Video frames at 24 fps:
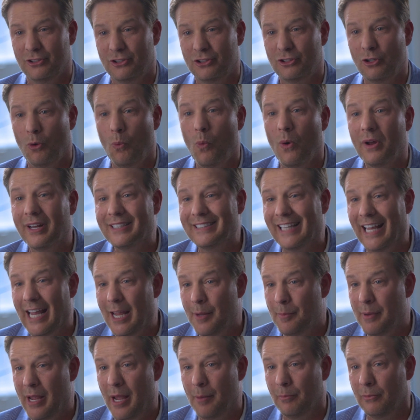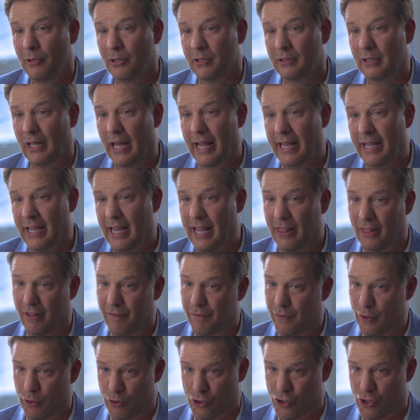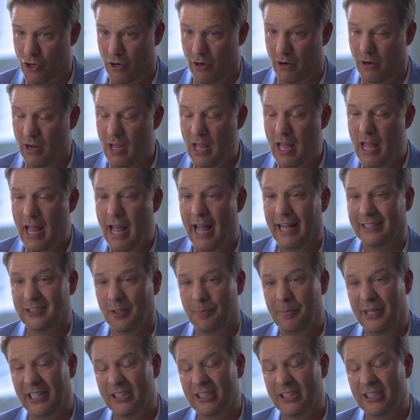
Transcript: So what does ABM look like in the future? It's a